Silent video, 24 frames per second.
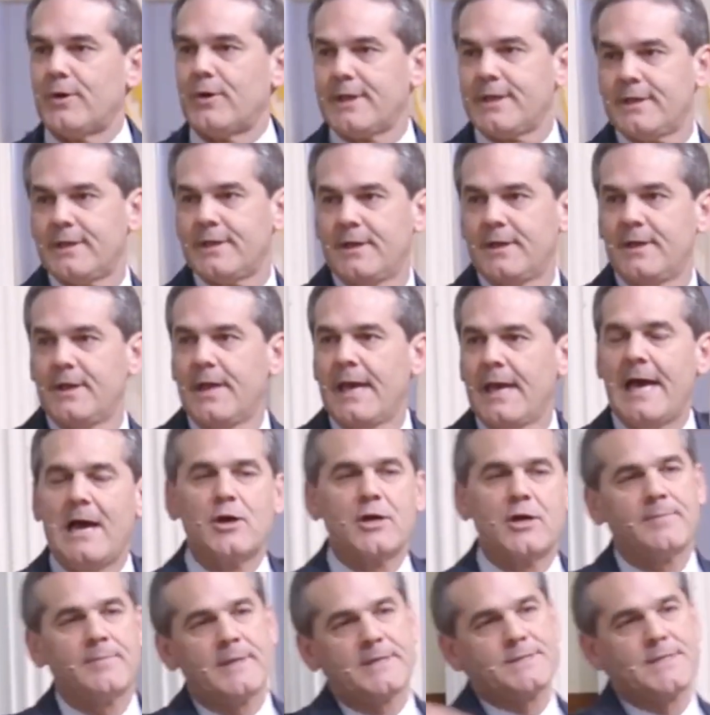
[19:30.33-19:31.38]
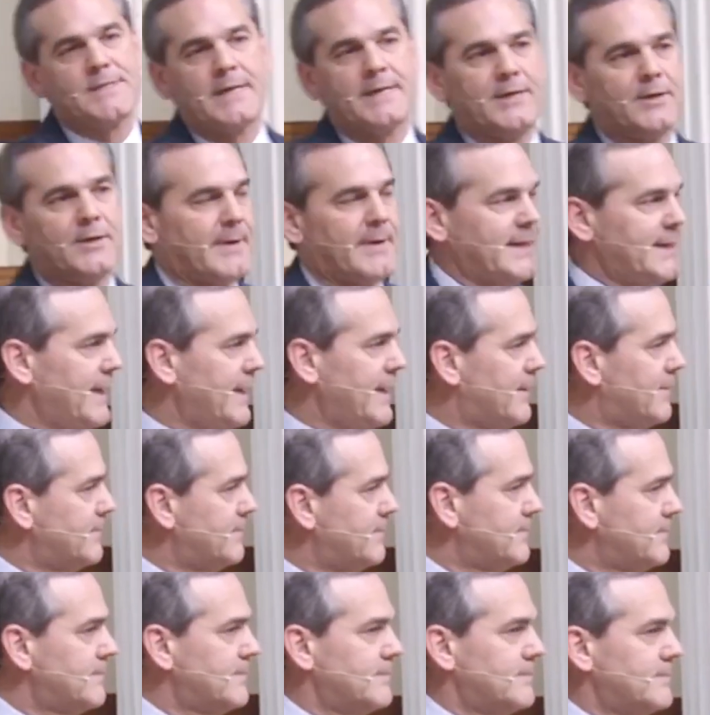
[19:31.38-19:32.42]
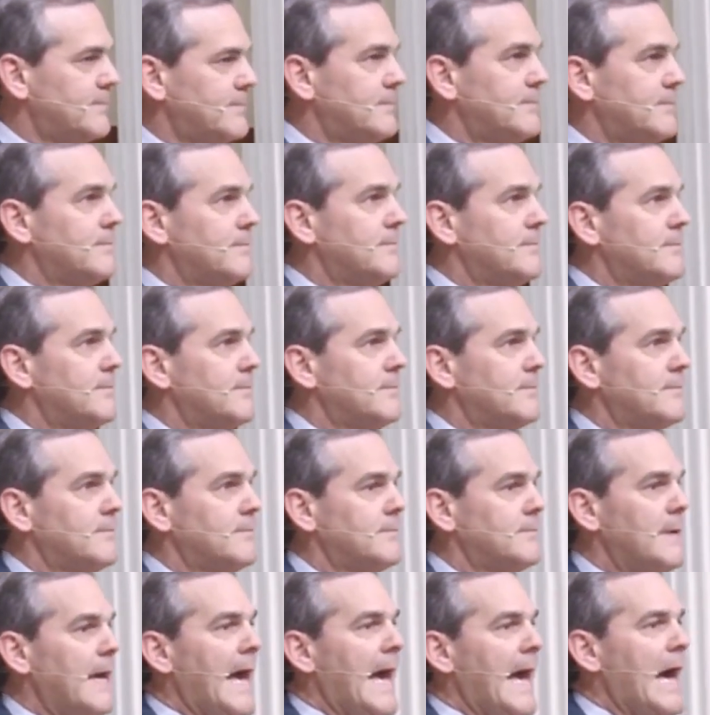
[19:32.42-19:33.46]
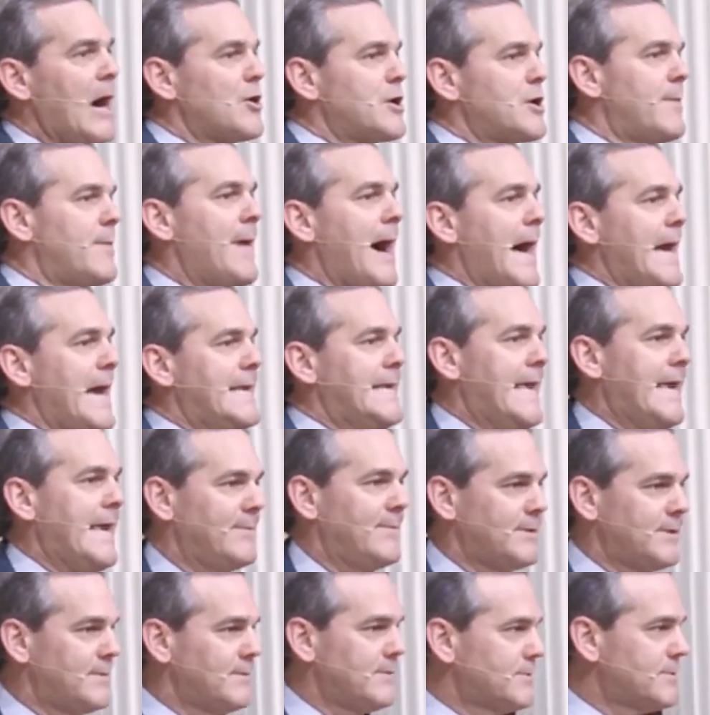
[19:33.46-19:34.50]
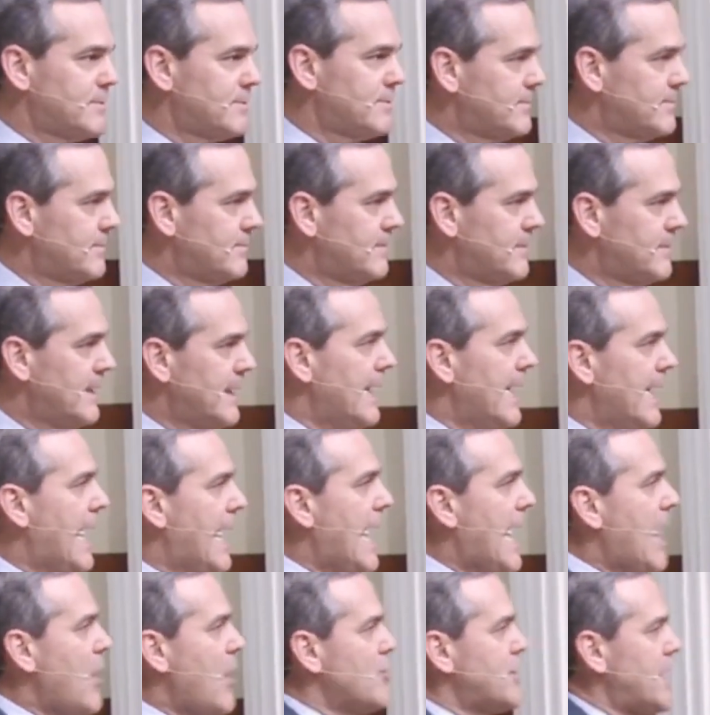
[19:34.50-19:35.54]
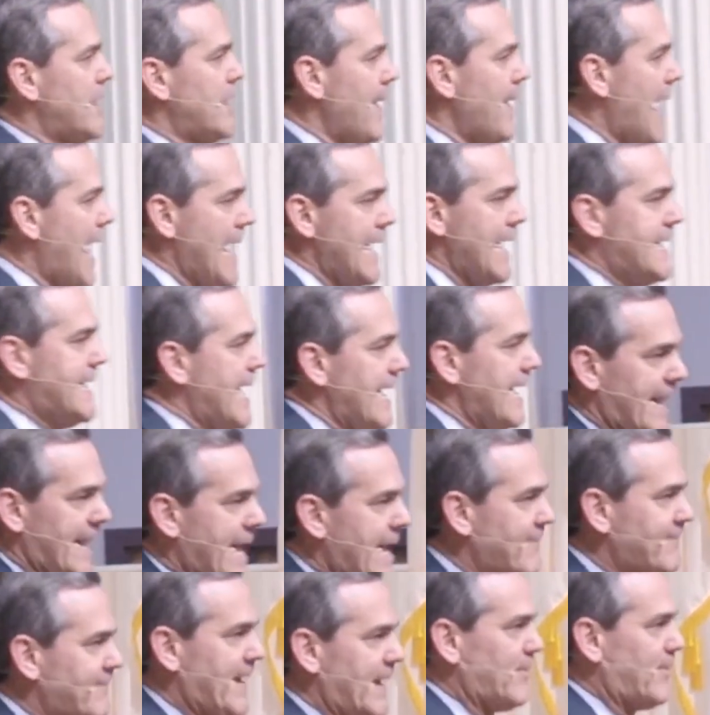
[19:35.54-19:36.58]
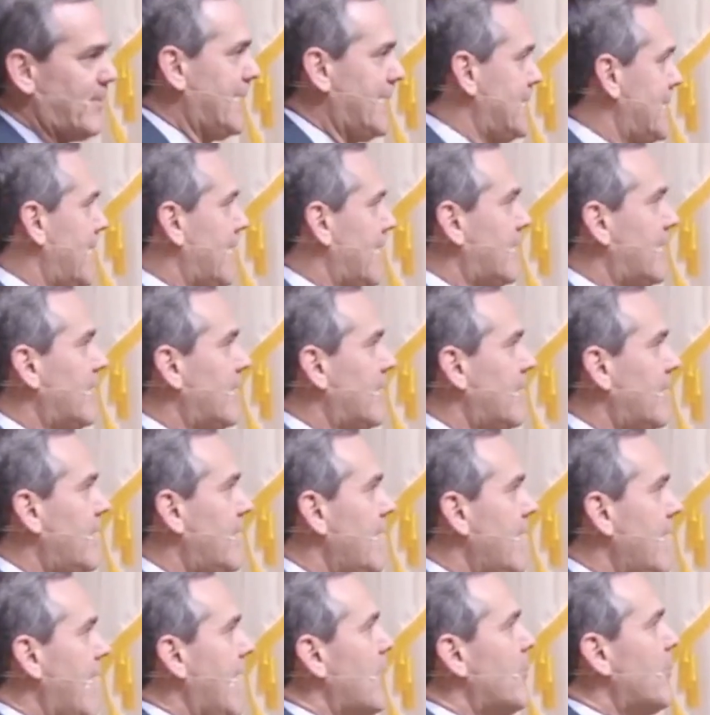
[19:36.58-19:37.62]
and going, How come that's not here right now? How come I can't? How, come I can't have that right now?